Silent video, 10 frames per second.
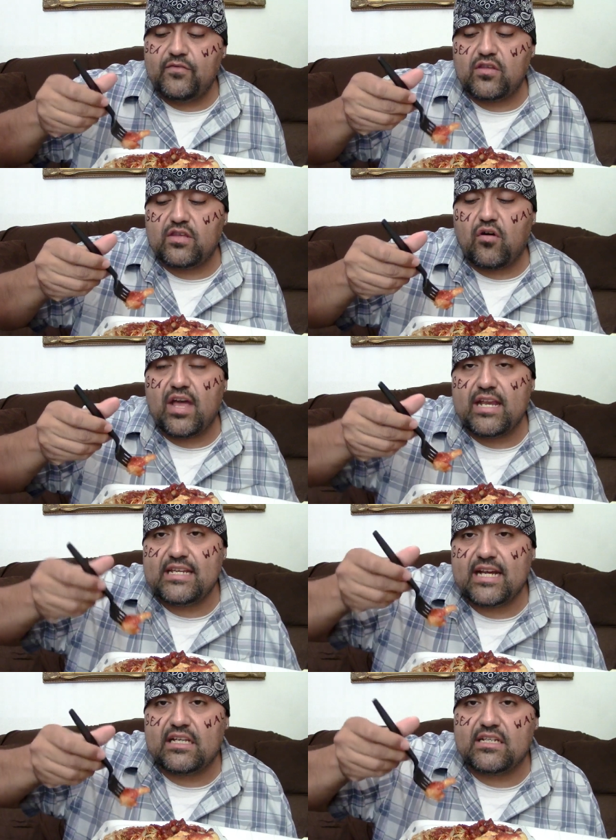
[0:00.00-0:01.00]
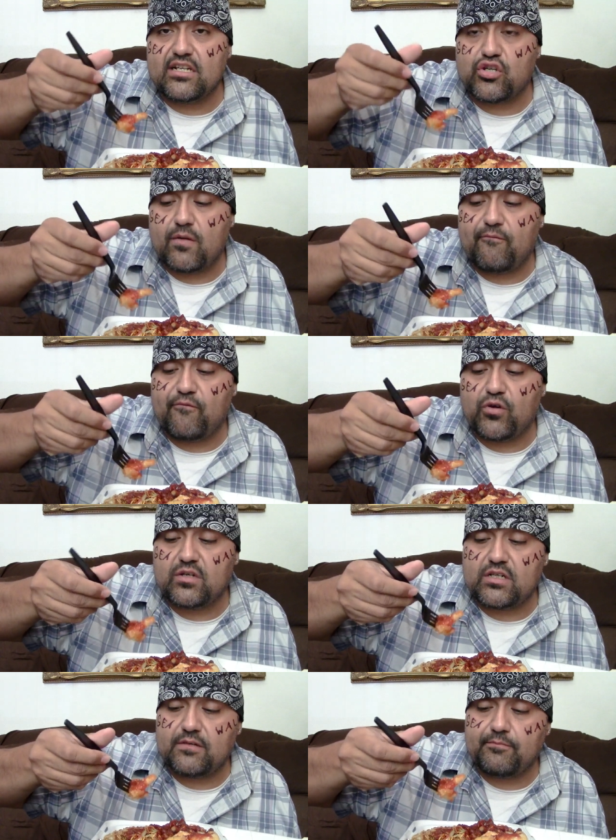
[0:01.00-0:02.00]
So let's go ahead and dig into the shrimp
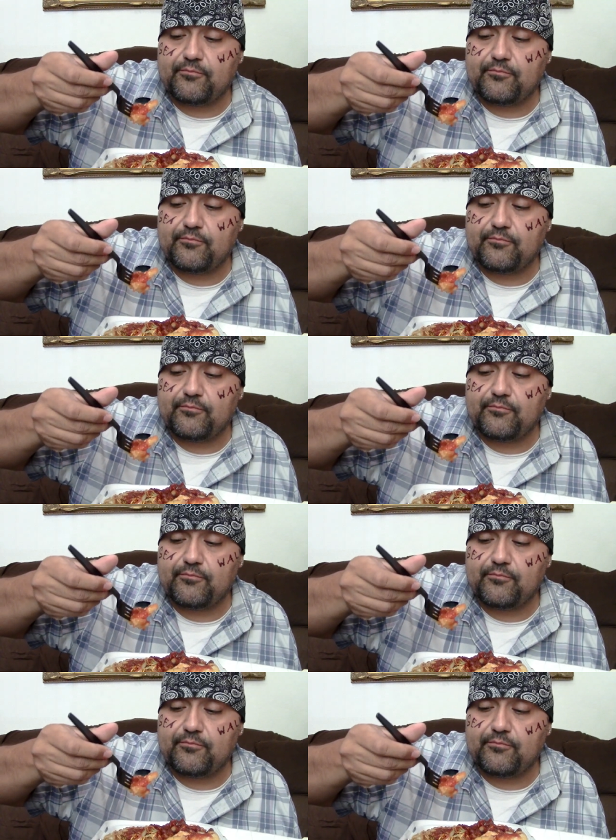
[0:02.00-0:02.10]
first.